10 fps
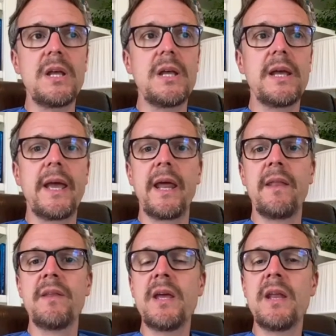
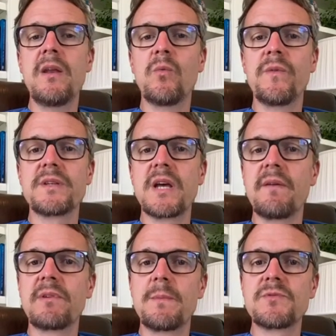And then when the
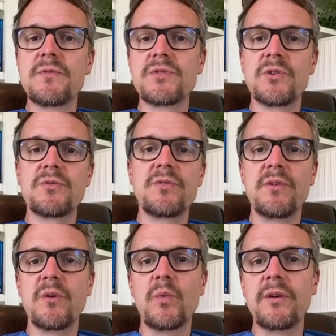time comes for the surgery,
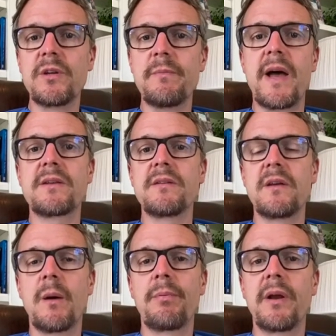they'll wheel you back to the
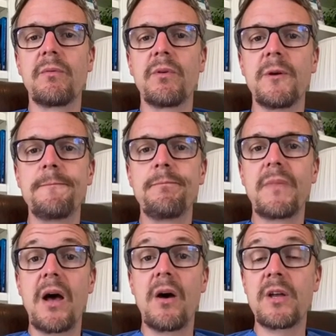operating room.
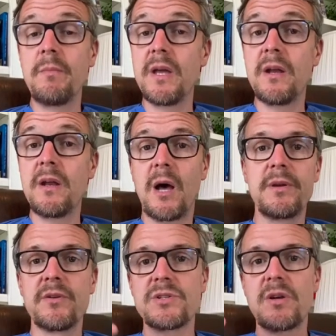I'll come in. I'll be
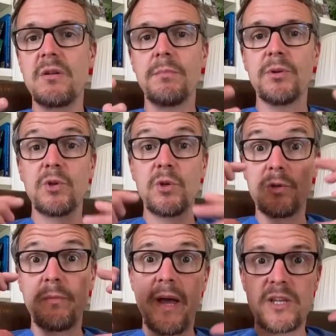dressed all in blue
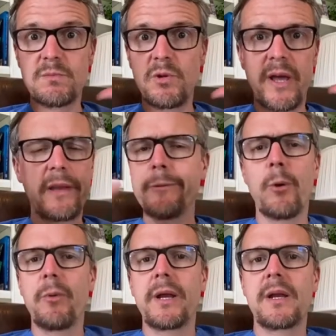mask, blue hat. You
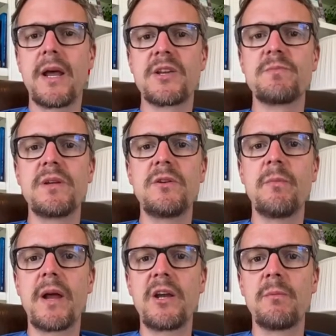won't recognize me. You
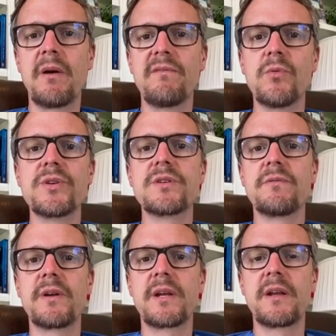might hear my voice and
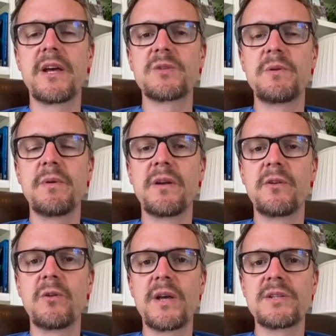recognize me, but
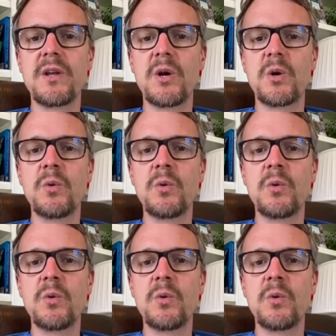otherwise no.